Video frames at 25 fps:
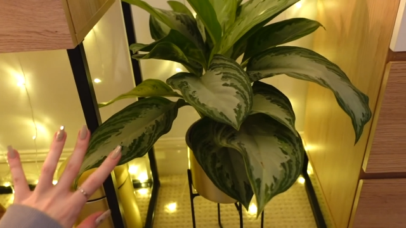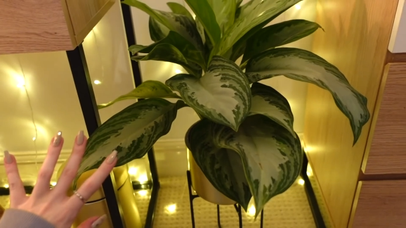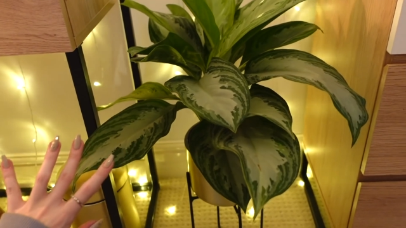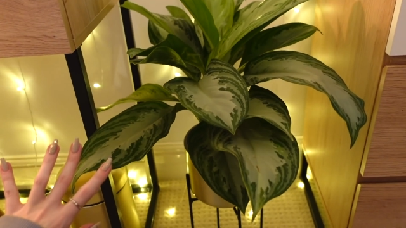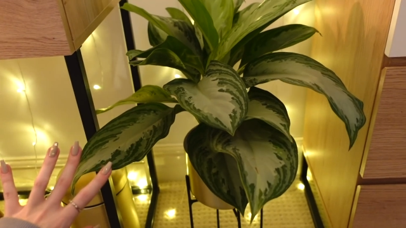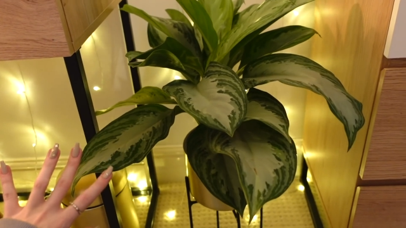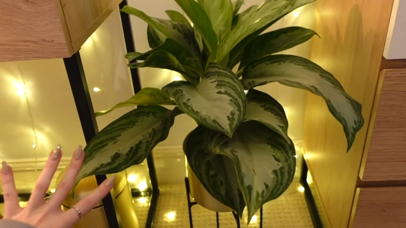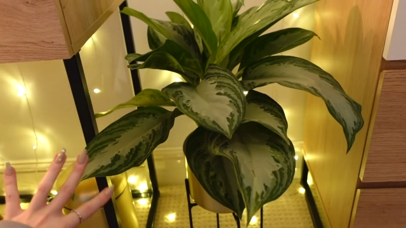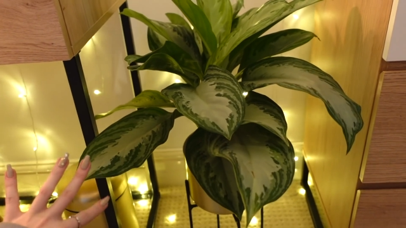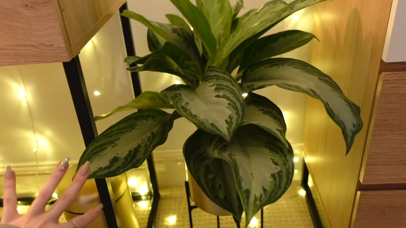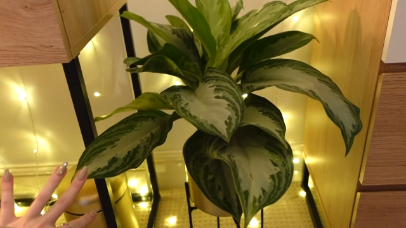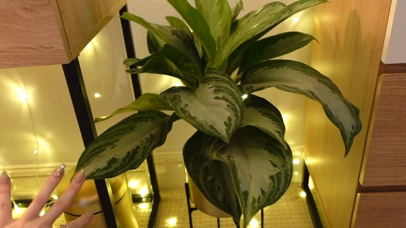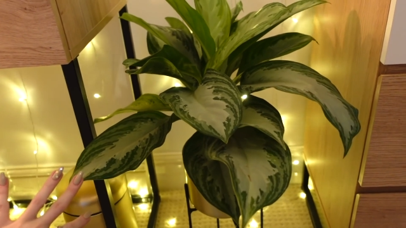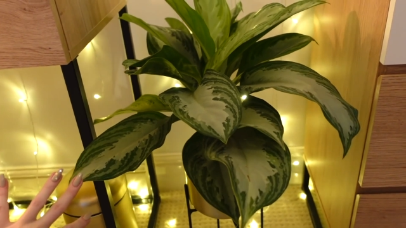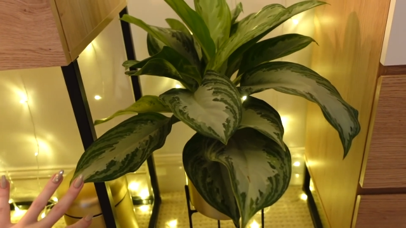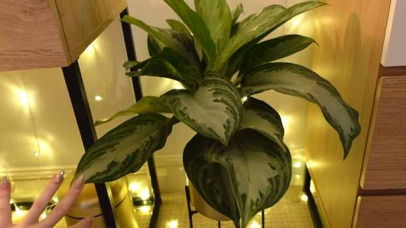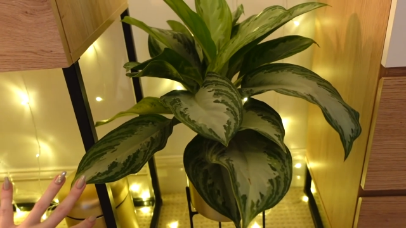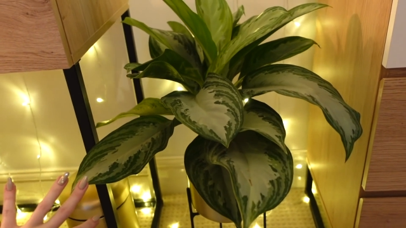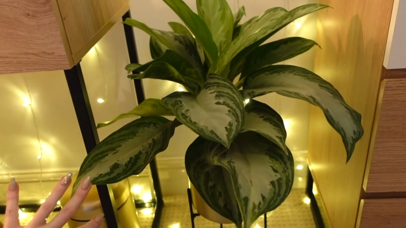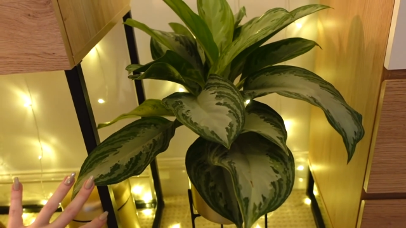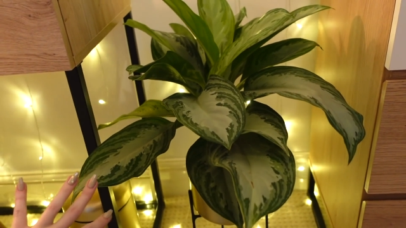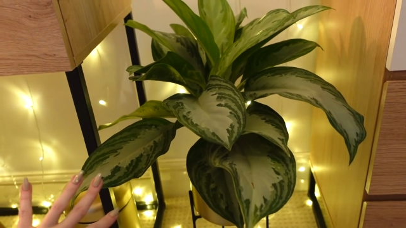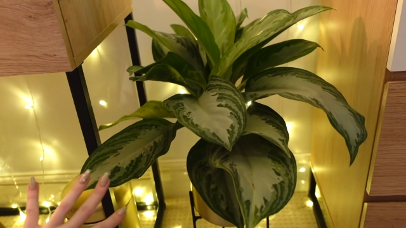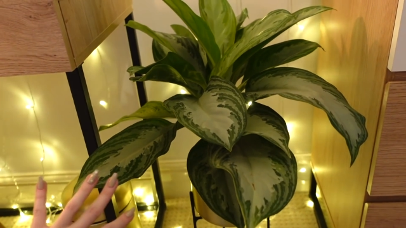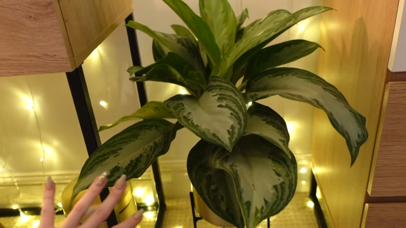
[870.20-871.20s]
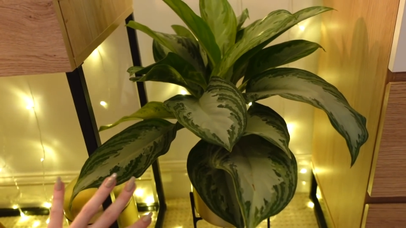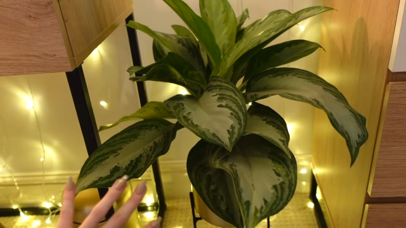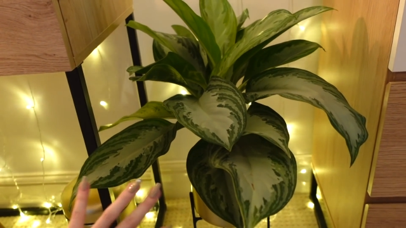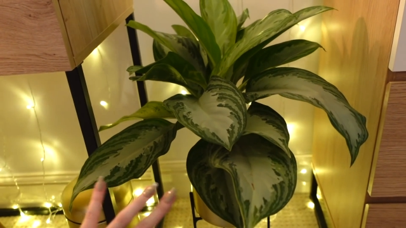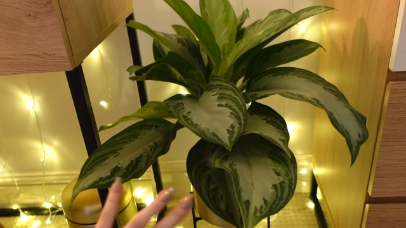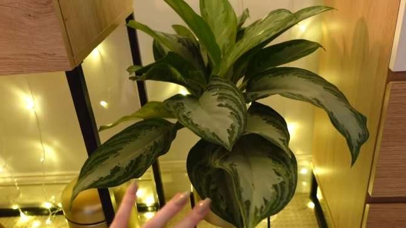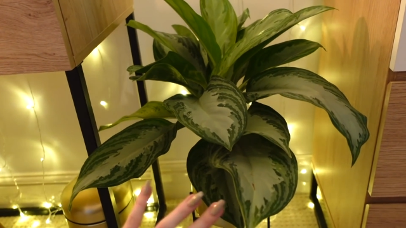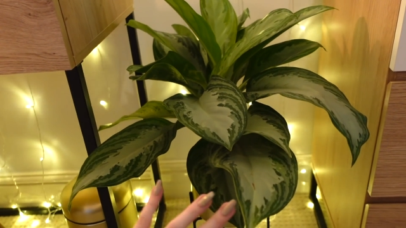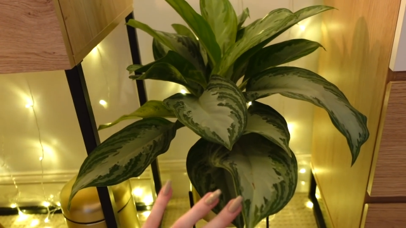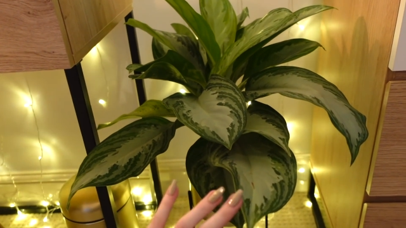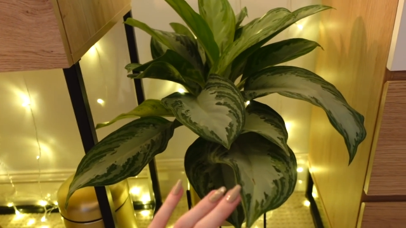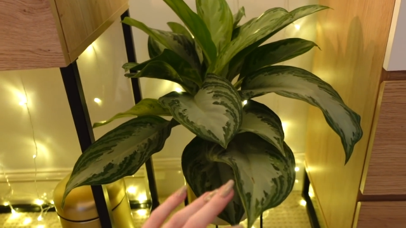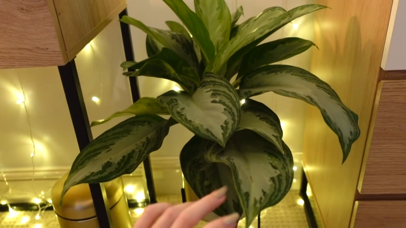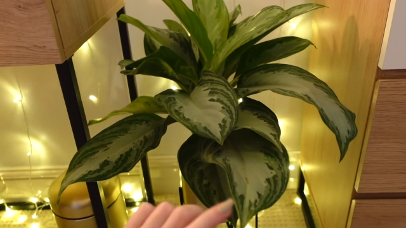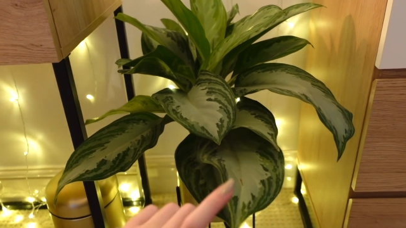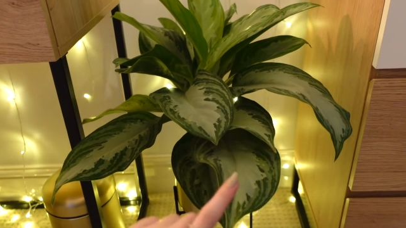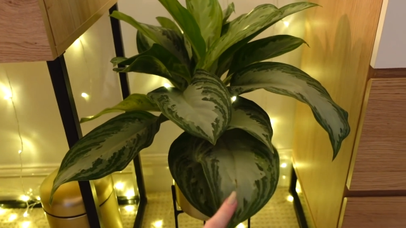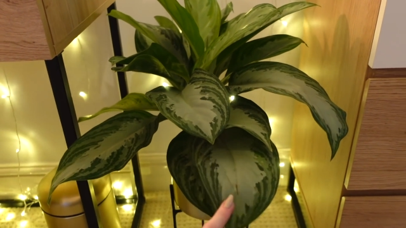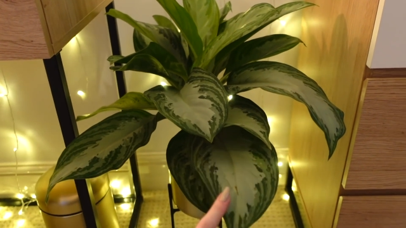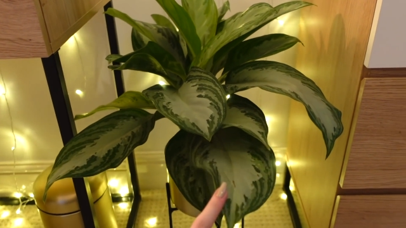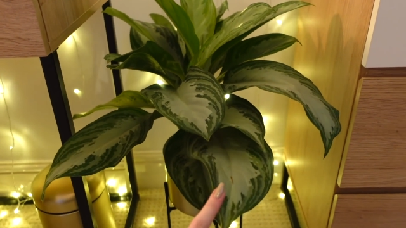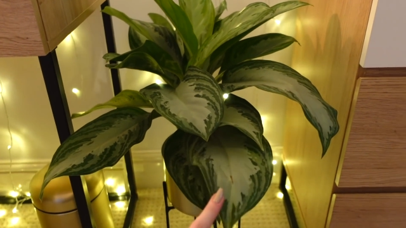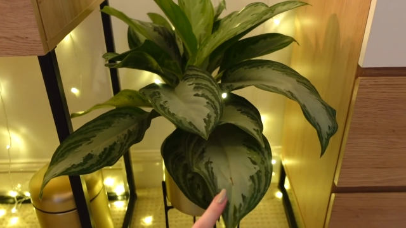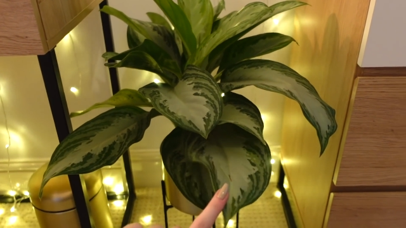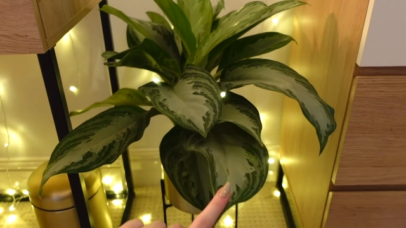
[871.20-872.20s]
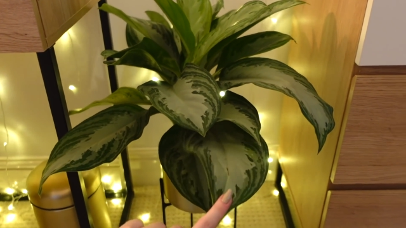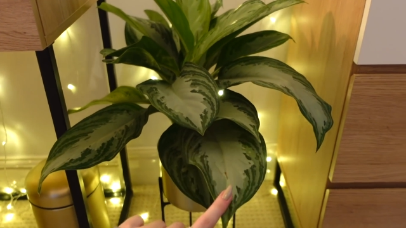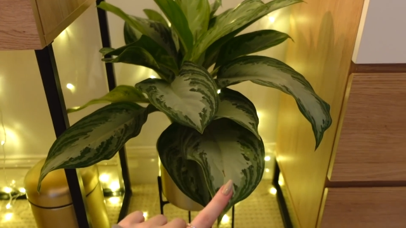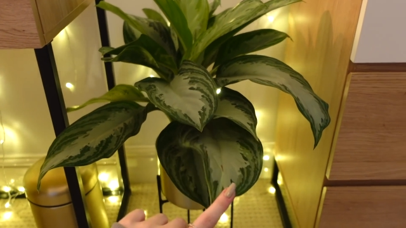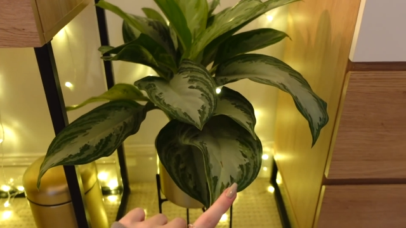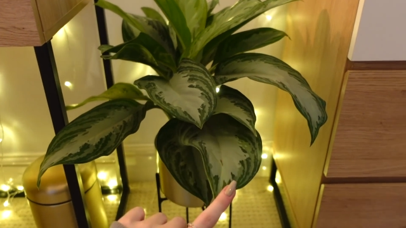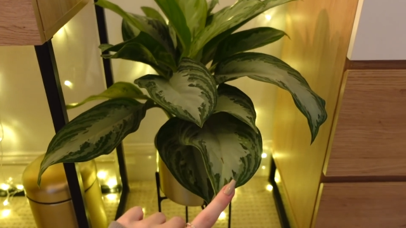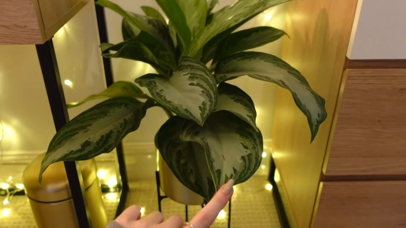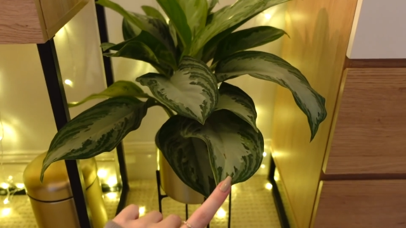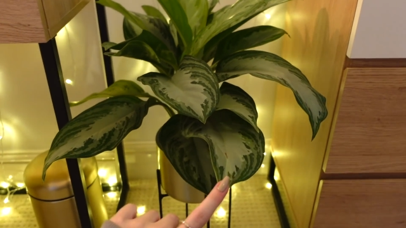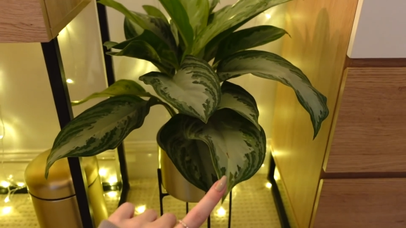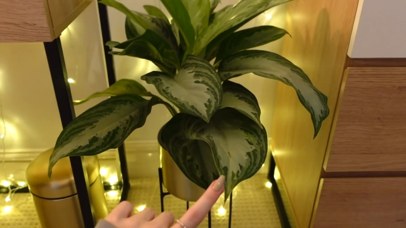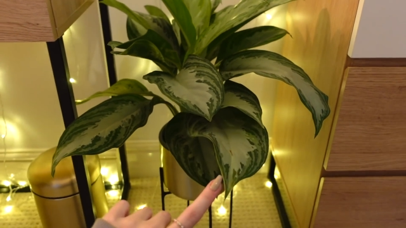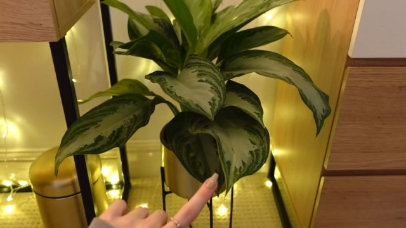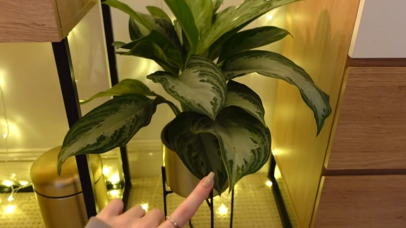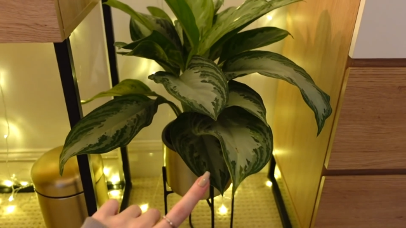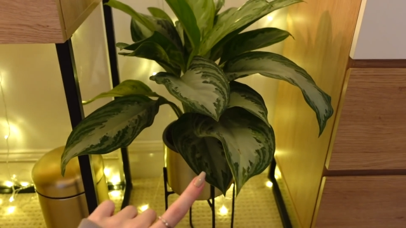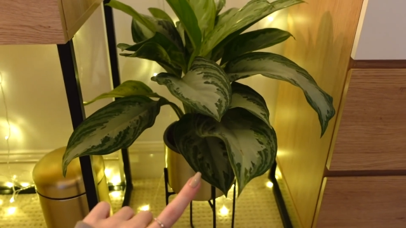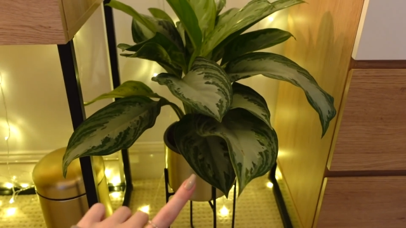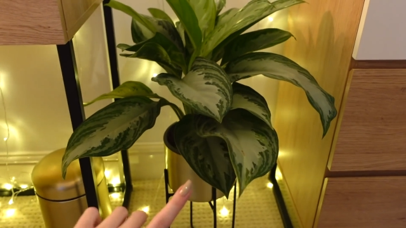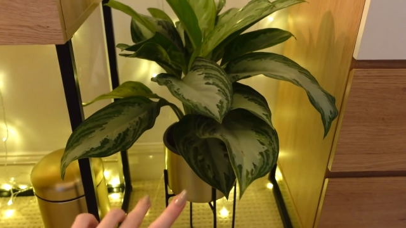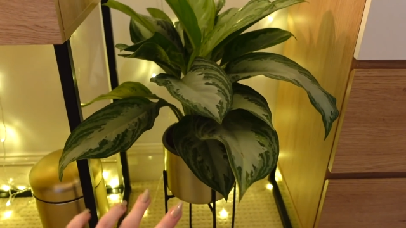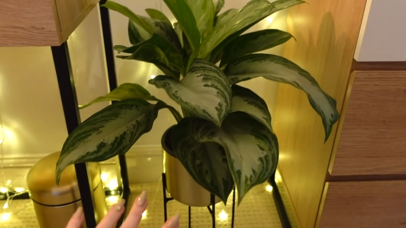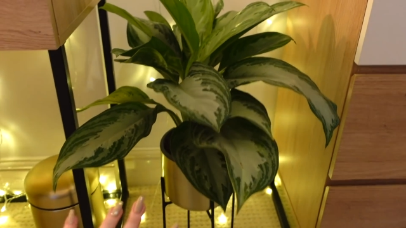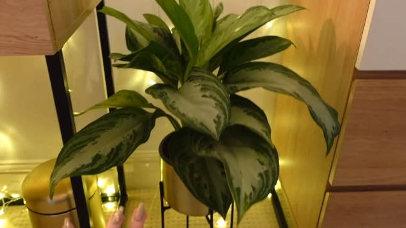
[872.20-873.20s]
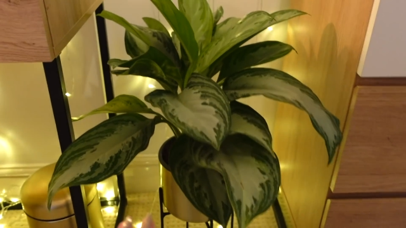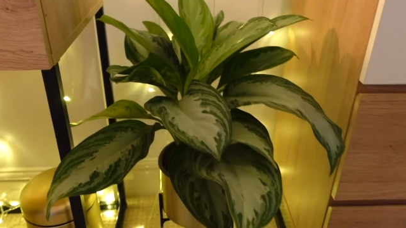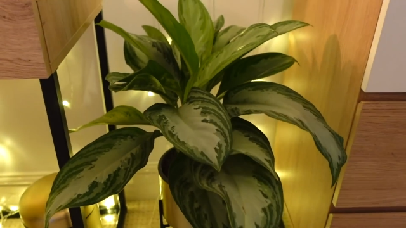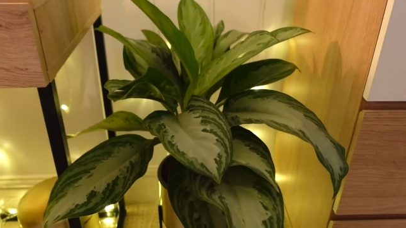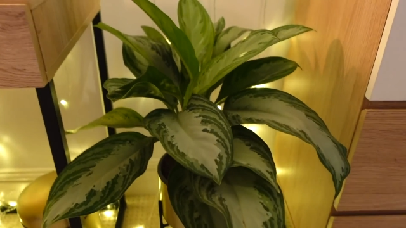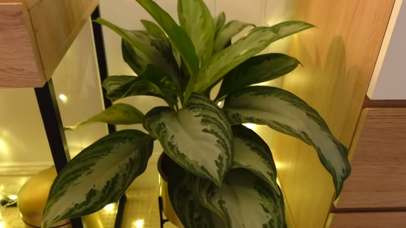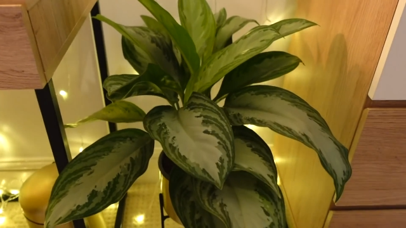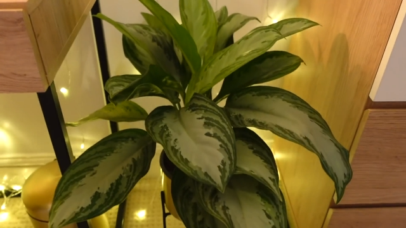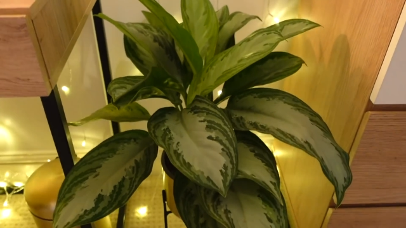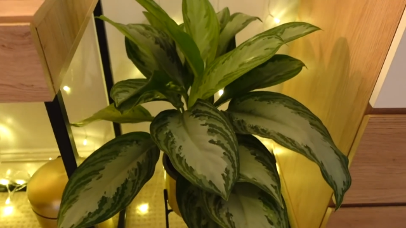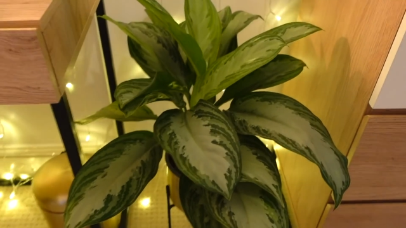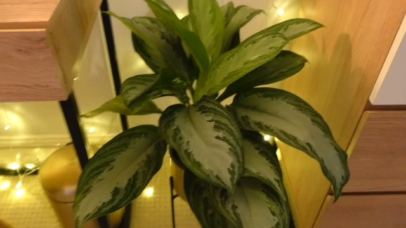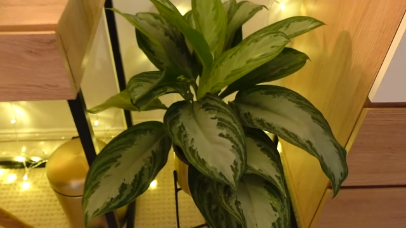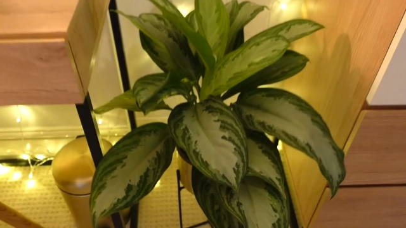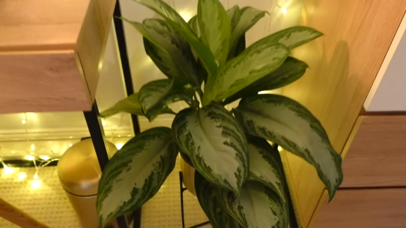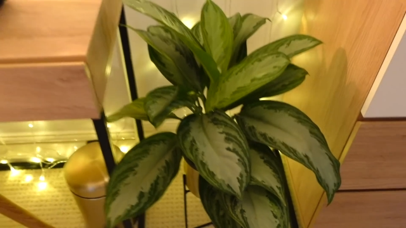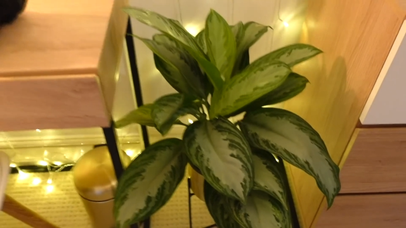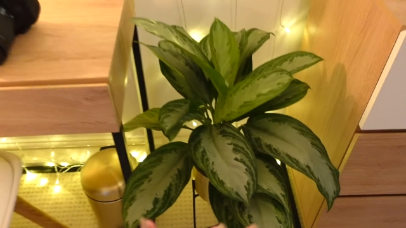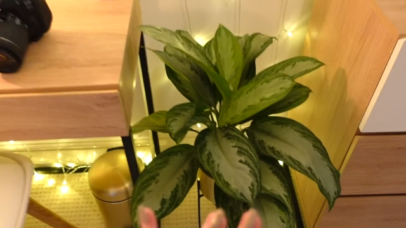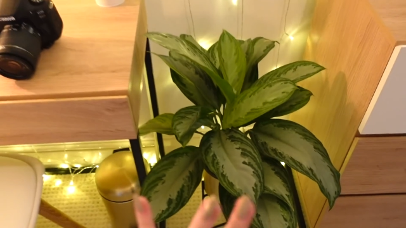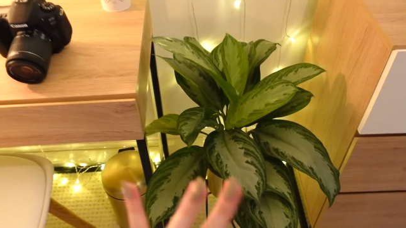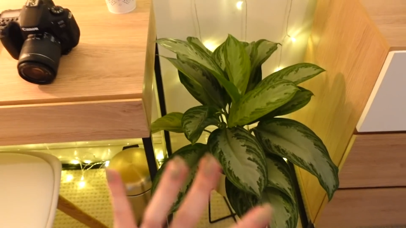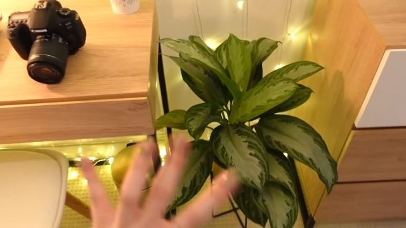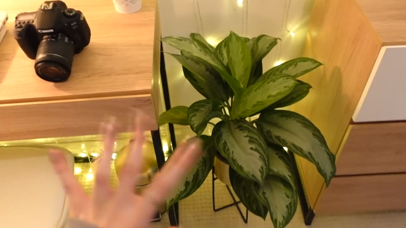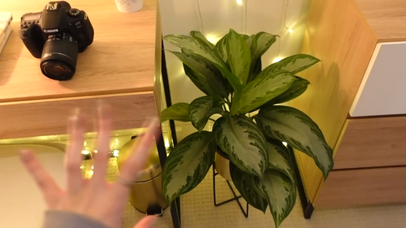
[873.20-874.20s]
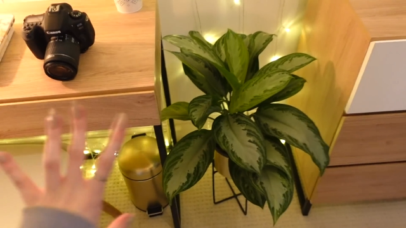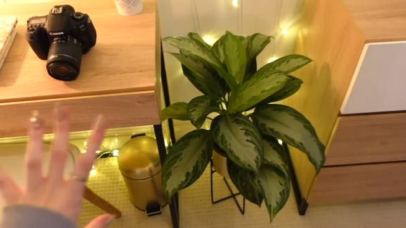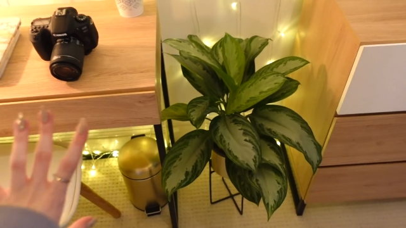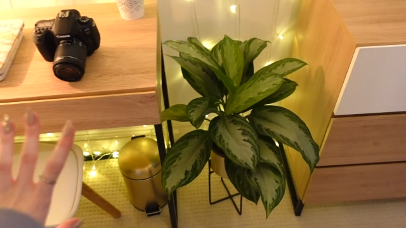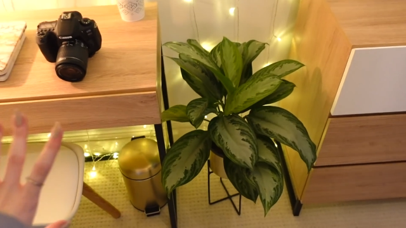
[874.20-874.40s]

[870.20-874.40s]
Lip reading: No face is visible, so there are no lips to read.